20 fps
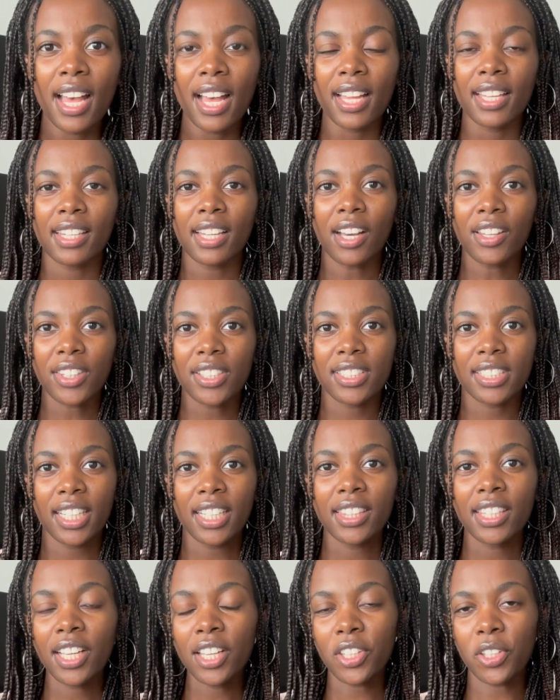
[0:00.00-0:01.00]
Now, the date
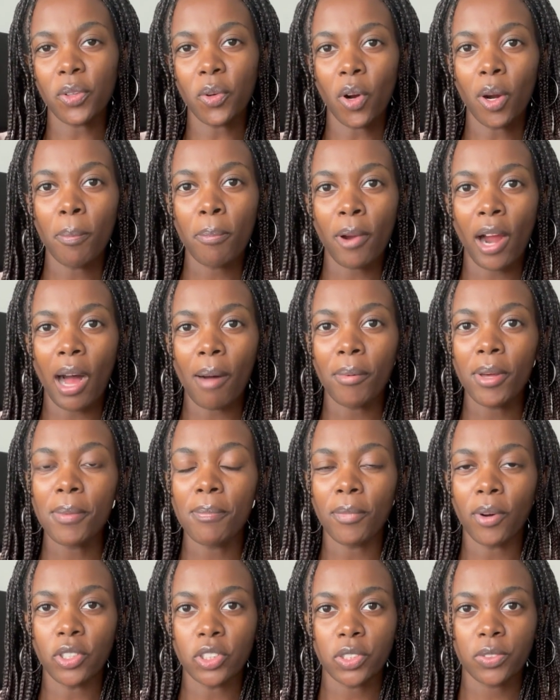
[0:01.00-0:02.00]
that you're probably
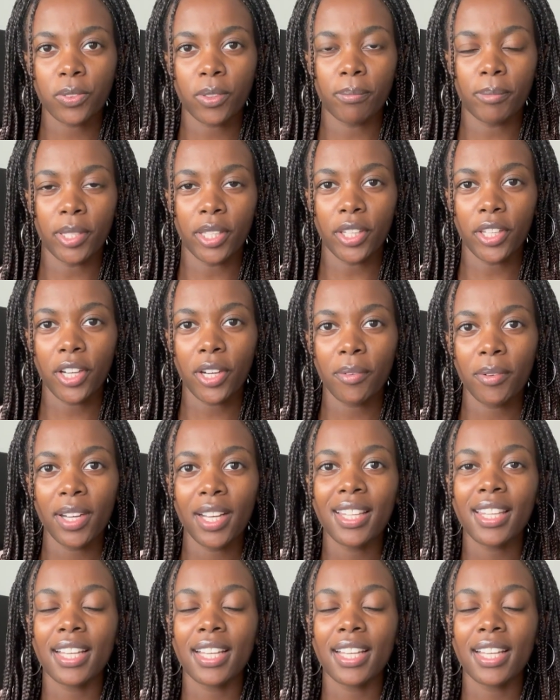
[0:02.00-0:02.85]
most familiar with